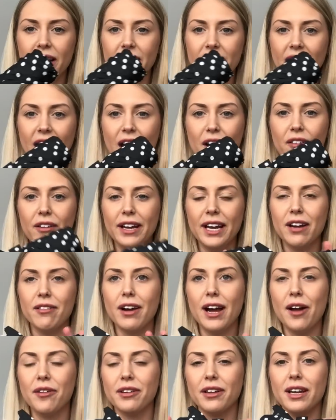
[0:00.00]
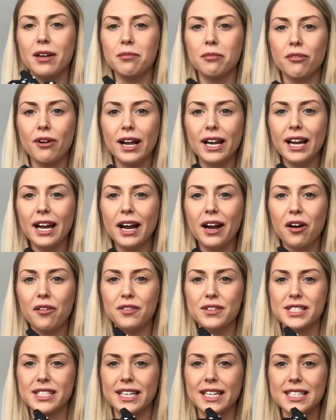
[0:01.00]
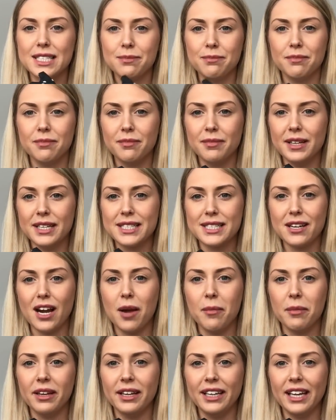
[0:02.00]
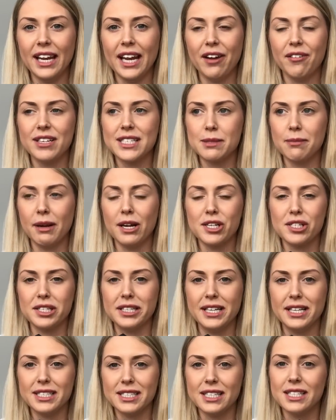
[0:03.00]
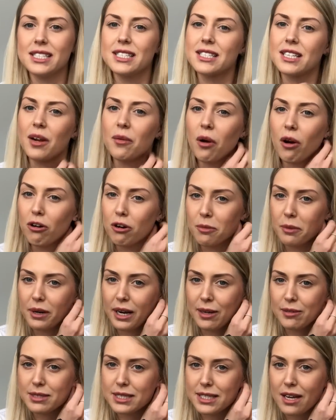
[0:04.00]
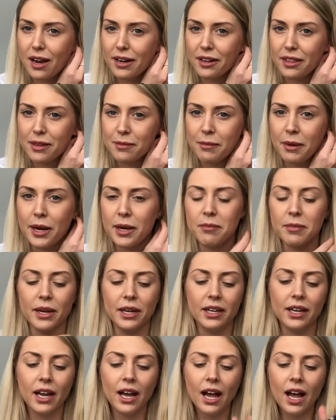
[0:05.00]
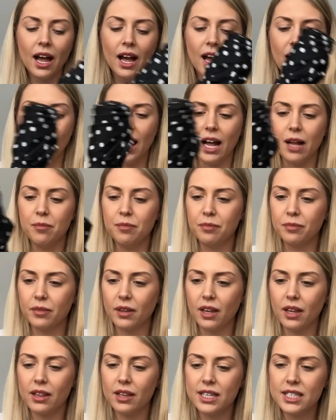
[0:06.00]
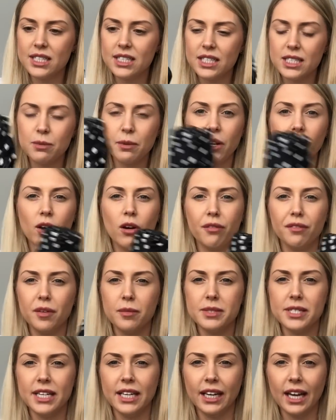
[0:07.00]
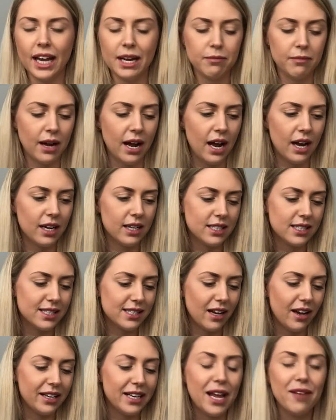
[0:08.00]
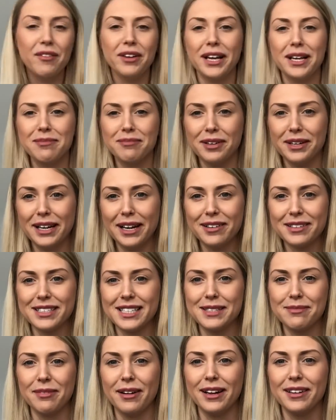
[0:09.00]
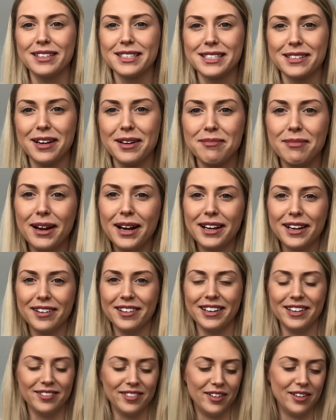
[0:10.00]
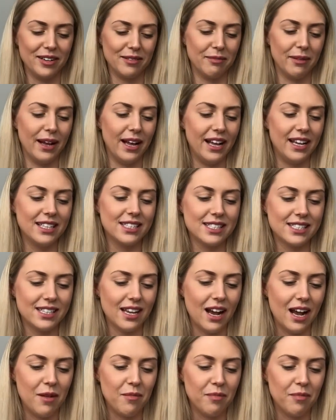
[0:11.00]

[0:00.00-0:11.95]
I carry around an umbrella. Obviously it's this time of the year, especially as it's so horrible outside at the moment. This is one I got from TK Maxx. I never can pronounce this brand, so I might have got it wrong, but it's